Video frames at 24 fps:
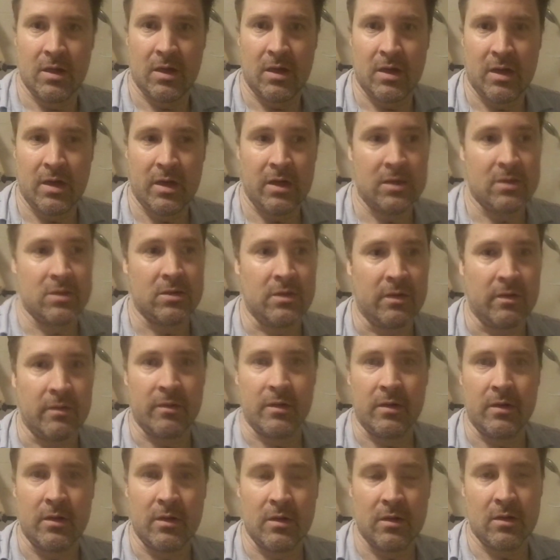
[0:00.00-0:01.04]
I used to
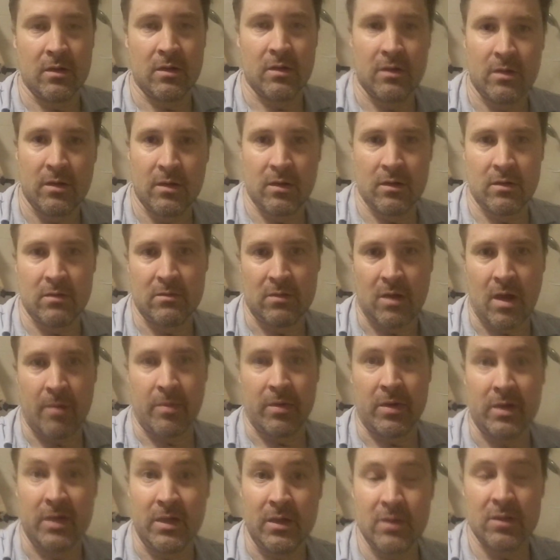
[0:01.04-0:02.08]
live in
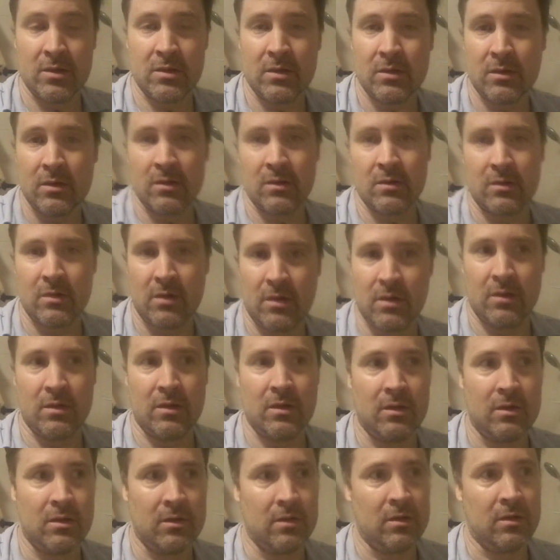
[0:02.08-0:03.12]
Aberdeenshire, and
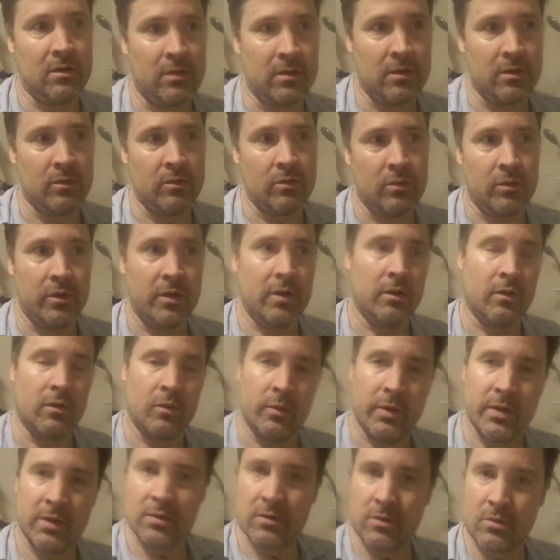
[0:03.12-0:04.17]
then we on the
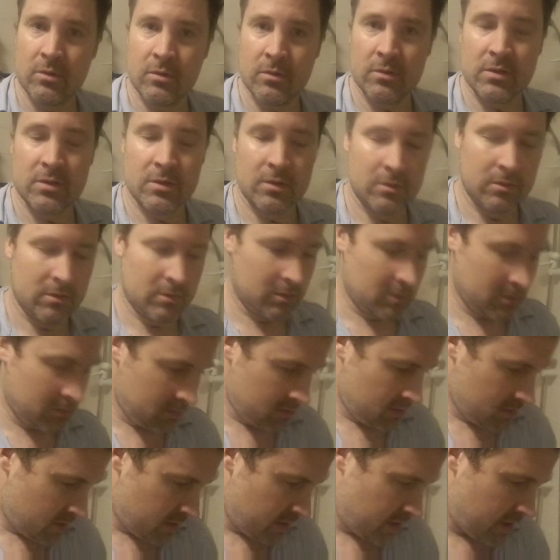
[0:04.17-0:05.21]
west coast.
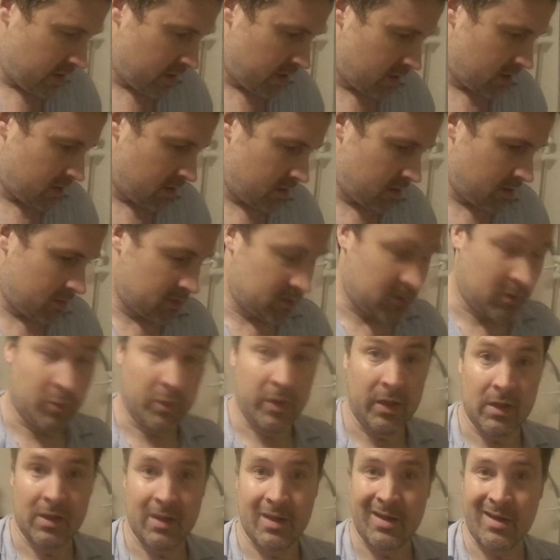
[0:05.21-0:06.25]
So, a
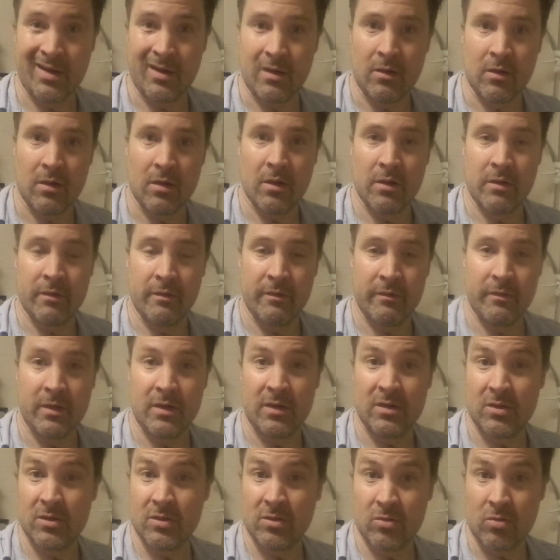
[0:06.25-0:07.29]
wee lad had a very
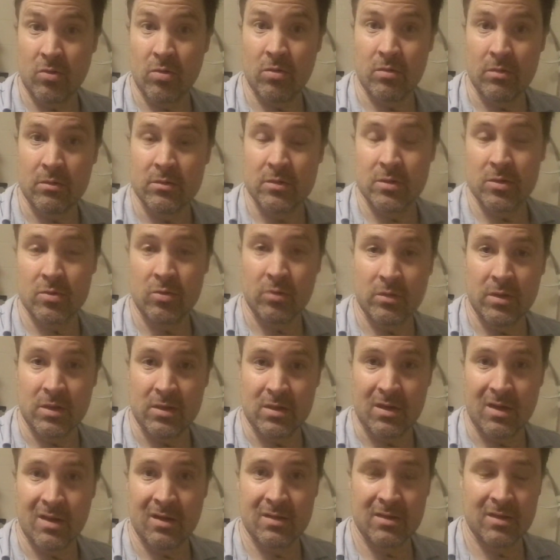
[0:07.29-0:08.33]
strong Scottish
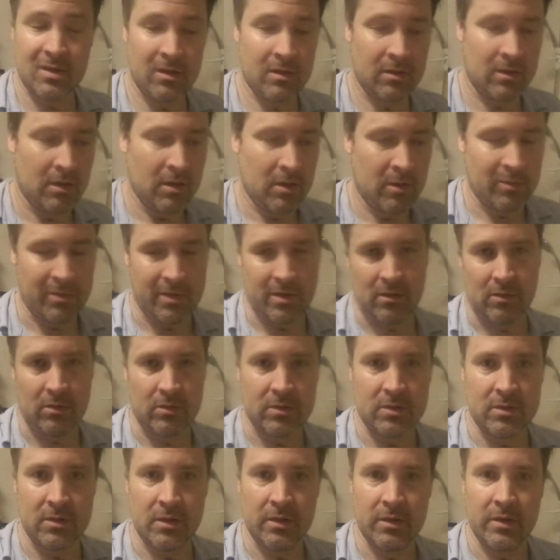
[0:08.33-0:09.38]
accent. I've
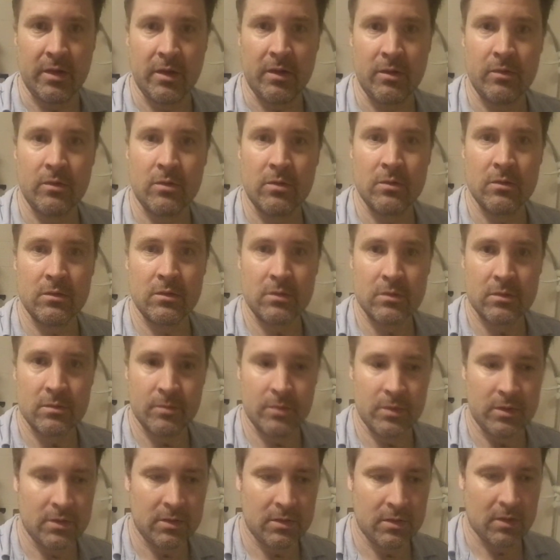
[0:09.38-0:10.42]
lost it now, of course,
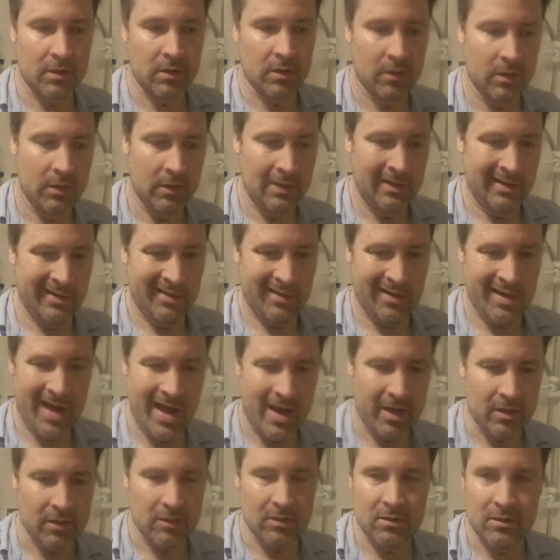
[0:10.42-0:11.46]
but
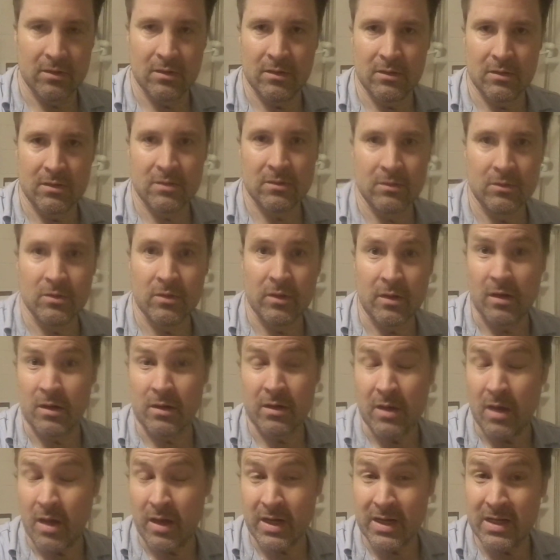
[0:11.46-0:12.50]
I can still
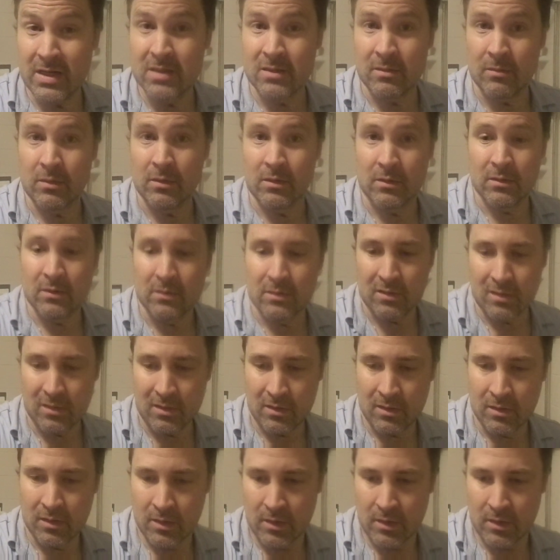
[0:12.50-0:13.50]
do a reasonable